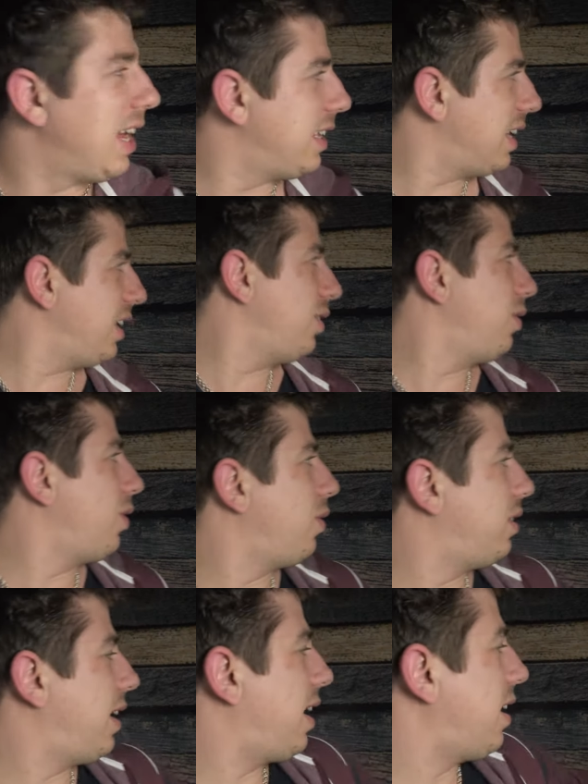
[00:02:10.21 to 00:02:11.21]
and then you go
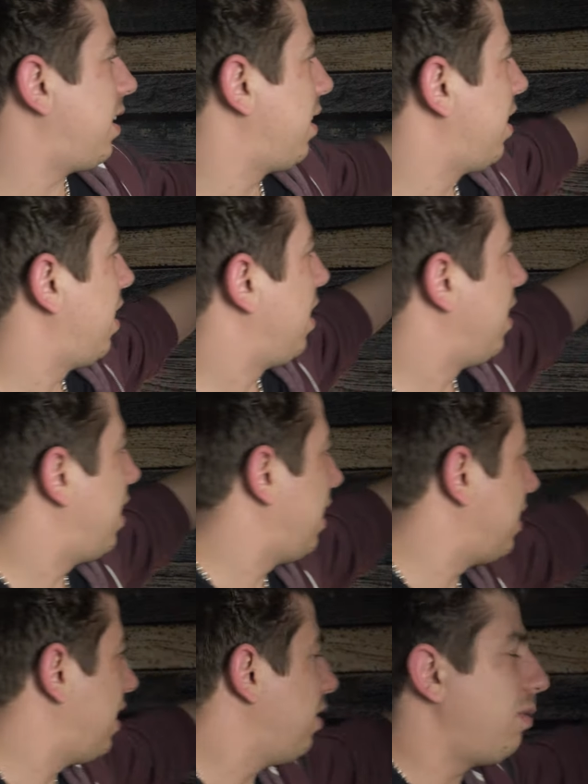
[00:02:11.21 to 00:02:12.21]
there
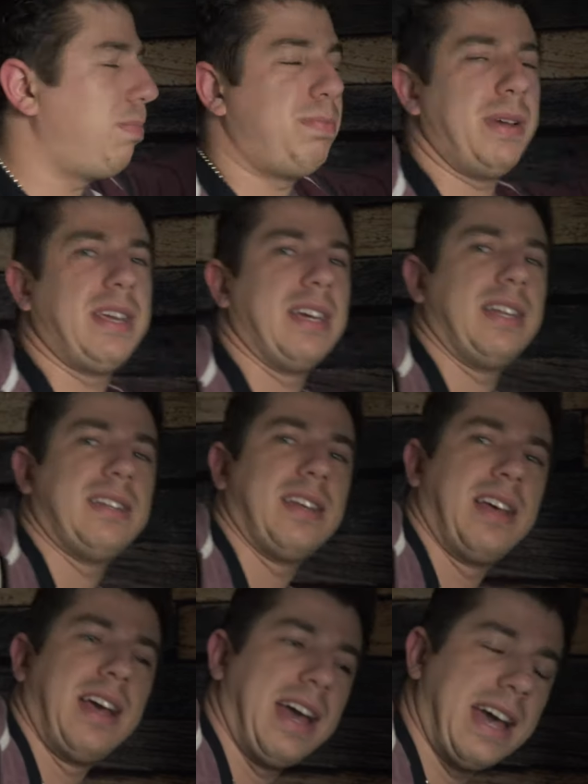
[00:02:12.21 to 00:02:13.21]
and then you pick it,
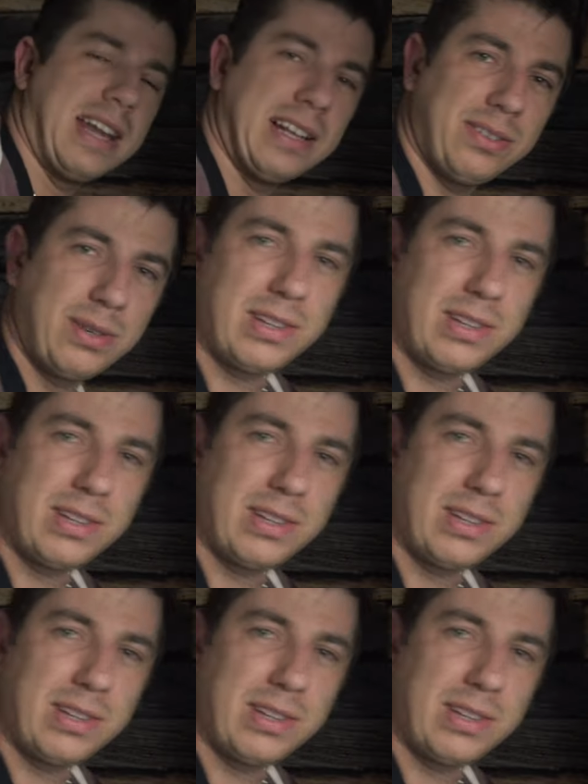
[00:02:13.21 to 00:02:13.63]
and as soon